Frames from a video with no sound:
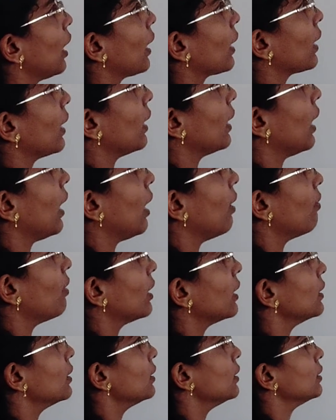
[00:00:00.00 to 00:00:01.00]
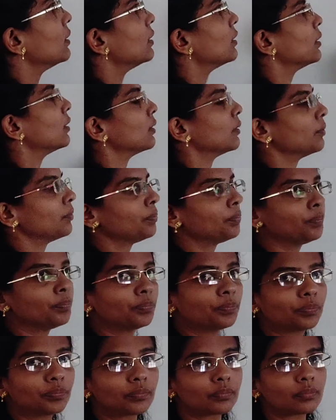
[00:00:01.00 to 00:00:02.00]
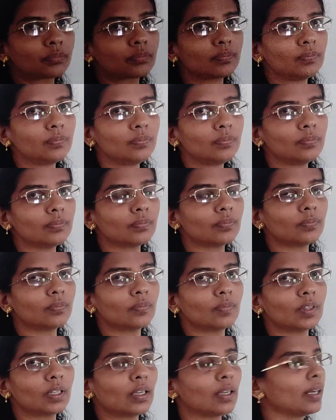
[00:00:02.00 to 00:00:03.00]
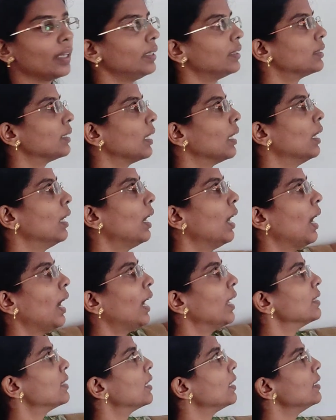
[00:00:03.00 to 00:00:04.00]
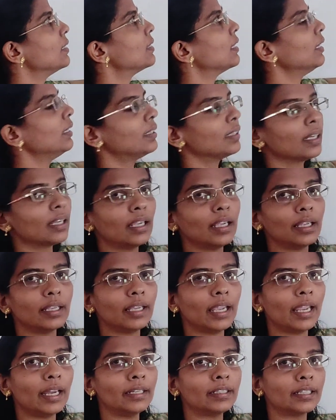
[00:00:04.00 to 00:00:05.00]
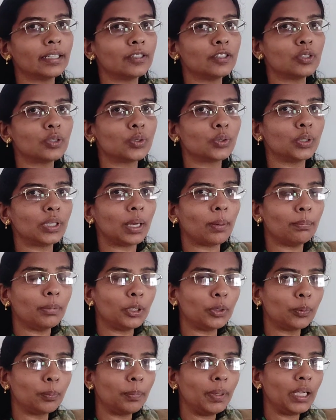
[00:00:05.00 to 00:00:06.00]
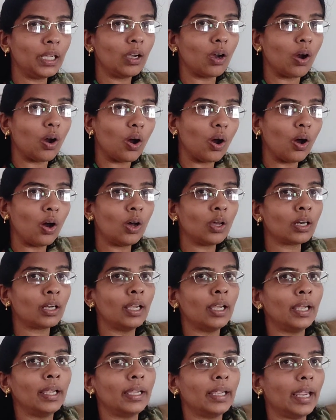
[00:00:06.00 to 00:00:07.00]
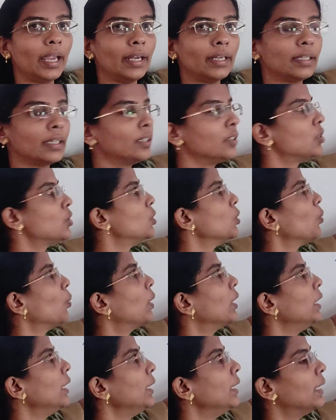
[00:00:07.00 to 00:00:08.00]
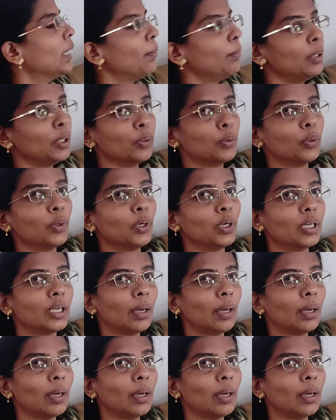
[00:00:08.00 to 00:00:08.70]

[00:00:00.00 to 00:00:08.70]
I can have like this. Right? As I said, A tends to WB or A tends to only W.